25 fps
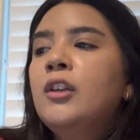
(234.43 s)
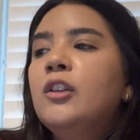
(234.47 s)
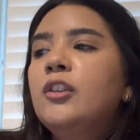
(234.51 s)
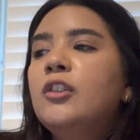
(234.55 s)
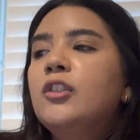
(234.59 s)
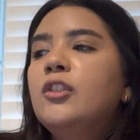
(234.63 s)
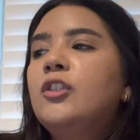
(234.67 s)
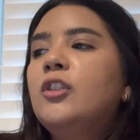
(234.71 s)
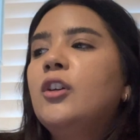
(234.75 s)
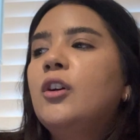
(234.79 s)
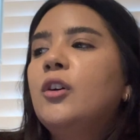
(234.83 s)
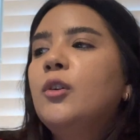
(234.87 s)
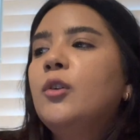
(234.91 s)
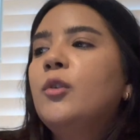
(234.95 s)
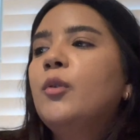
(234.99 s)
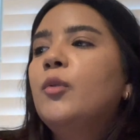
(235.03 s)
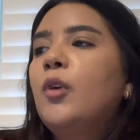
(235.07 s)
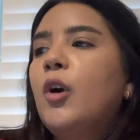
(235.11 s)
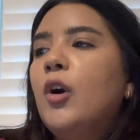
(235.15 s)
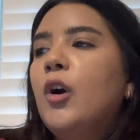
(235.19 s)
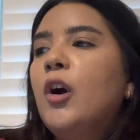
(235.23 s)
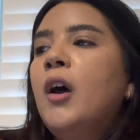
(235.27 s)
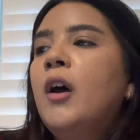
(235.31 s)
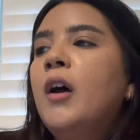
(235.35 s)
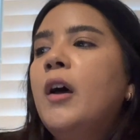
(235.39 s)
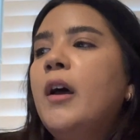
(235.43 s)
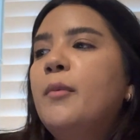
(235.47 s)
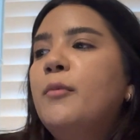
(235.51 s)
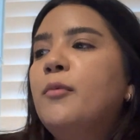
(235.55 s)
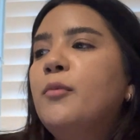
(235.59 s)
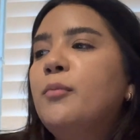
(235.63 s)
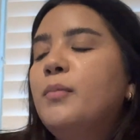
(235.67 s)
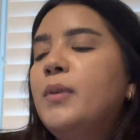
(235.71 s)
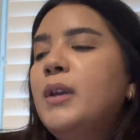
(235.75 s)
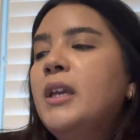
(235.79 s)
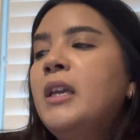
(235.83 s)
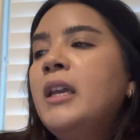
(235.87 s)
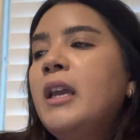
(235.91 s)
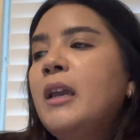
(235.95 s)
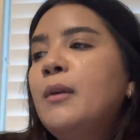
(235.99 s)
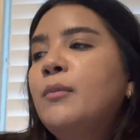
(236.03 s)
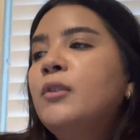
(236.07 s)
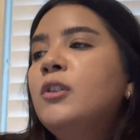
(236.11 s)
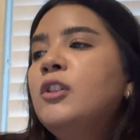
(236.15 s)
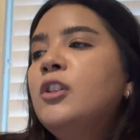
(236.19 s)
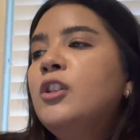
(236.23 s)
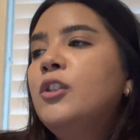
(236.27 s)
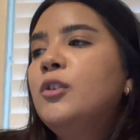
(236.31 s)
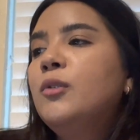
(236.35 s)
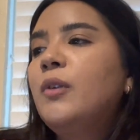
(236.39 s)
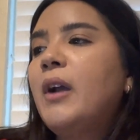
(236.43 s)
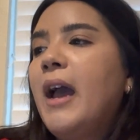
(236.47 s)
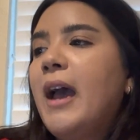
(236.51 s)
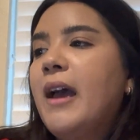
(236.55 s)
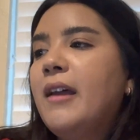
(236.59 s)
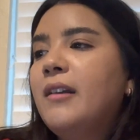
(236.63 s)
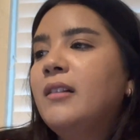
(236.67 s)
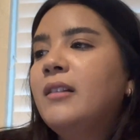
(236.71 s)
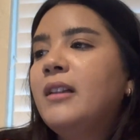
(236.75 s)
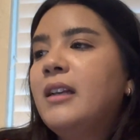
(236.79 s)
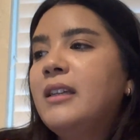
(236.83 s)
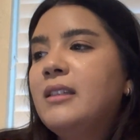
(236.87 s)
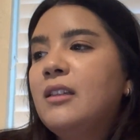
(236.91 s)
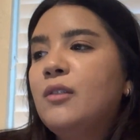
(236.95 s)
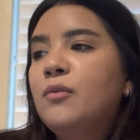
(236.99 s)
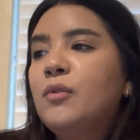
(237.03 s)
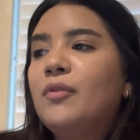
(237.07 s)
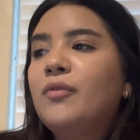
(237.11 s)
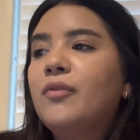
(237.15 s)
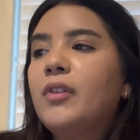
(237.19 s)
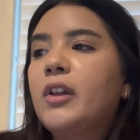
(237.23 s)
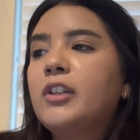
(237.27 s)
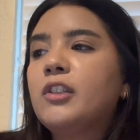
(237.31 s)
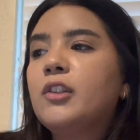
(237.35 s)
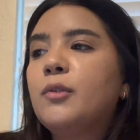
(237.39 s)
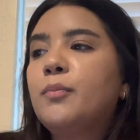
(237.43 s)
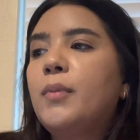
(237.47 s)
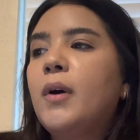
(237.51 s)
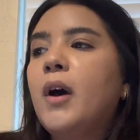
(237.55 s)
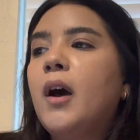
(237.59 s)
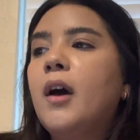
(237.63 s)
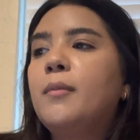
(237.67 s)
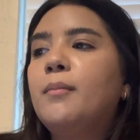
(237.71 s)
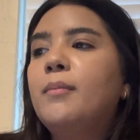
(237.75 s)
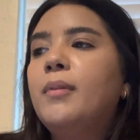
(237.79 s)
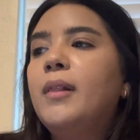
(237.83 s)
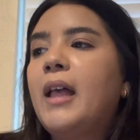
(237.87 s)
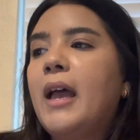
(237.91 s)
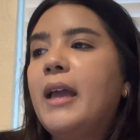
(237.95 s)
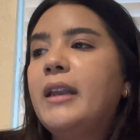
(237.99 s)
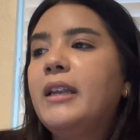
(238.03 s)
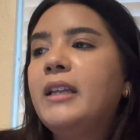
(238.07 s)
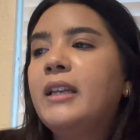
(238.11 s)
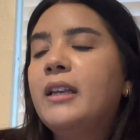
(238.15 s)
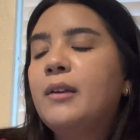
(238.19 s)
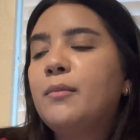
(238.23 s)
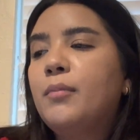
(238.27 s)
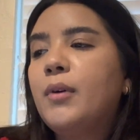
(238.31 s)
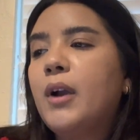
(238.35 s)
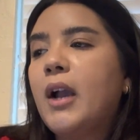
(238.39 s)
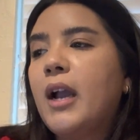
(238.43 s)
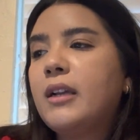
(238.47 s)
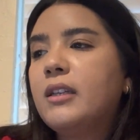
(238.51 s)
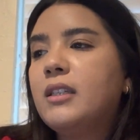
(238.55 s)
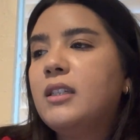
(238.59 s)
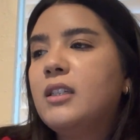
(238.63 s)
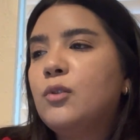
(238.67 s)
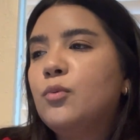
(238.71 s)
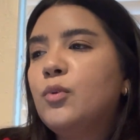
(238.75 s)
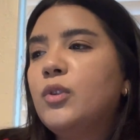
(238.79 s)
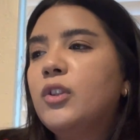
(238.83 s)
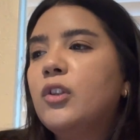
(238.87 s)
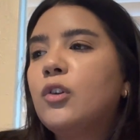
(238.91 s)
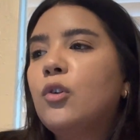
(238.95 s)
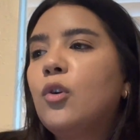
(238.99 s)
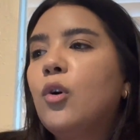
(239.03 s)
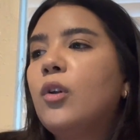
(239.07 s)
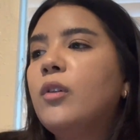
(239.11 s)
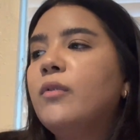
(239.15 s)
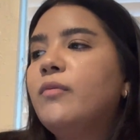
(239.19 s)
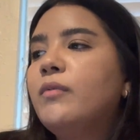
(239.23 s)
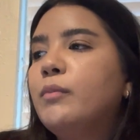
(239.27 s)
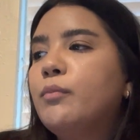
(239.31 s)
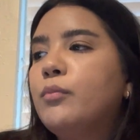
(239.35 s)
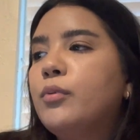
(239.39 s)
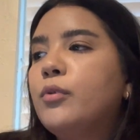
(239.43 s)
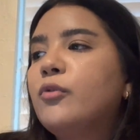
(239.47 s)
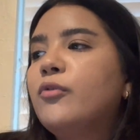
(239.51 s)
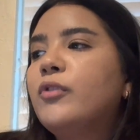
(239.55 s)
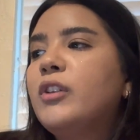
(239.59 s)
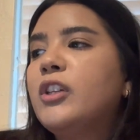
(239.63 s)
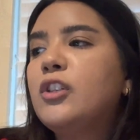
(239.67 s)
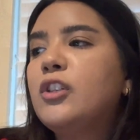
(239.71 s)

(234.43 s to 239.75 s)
So being able to analyze and reflect upon planning and practice with the goal of improving